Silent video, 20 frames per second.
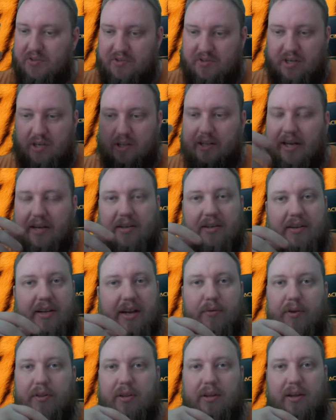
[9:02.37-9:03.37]
just collected
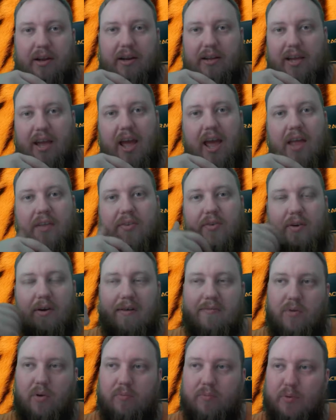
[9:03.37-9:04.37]
everything I can, so
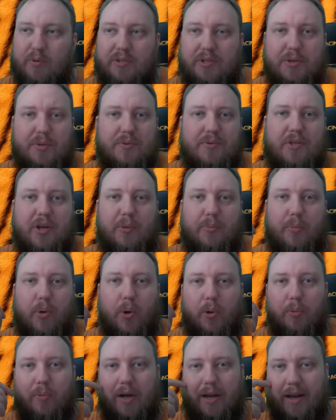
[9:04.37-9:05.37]
I've almost used up
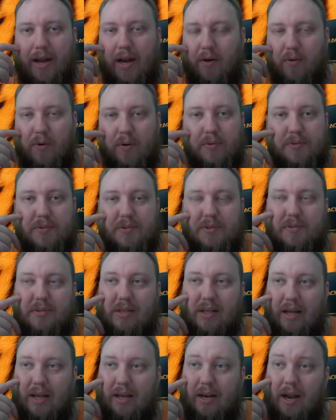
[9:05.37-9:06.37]
all my arrows
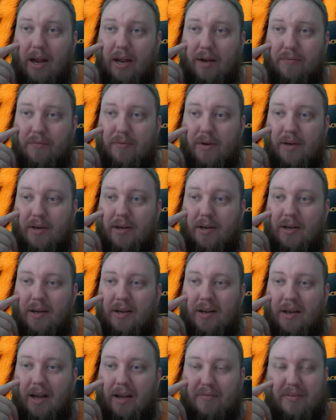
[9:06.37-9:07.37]
that
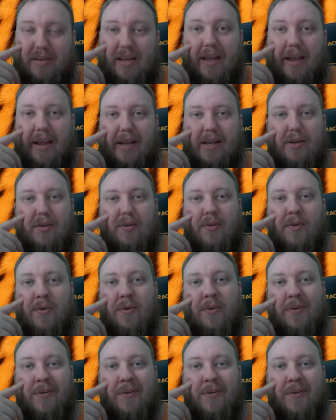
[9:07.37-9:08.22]
I've gained